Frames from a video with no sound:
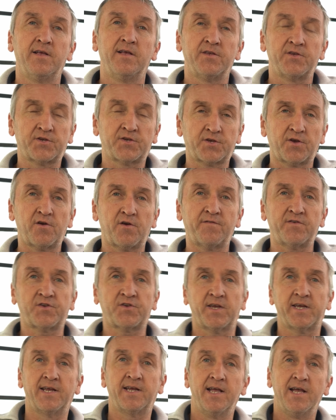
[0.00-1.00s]

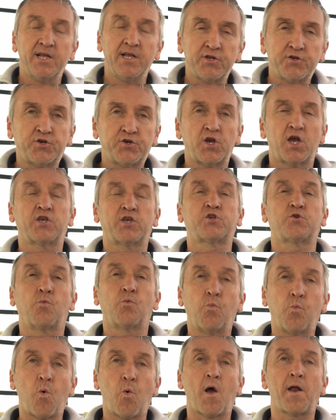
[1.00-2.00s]
servicing just
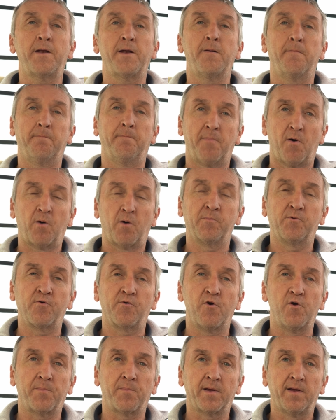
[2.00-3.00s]
one bomb
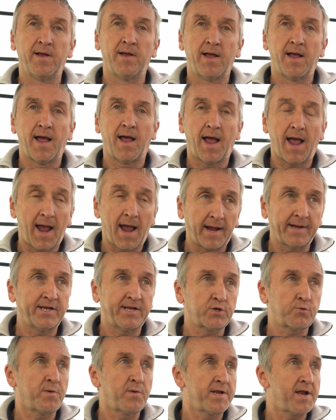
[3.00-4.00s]
group. And
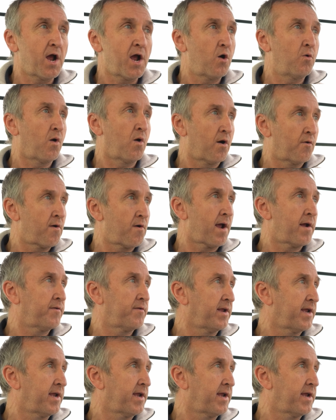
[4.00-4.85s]
as we know, around the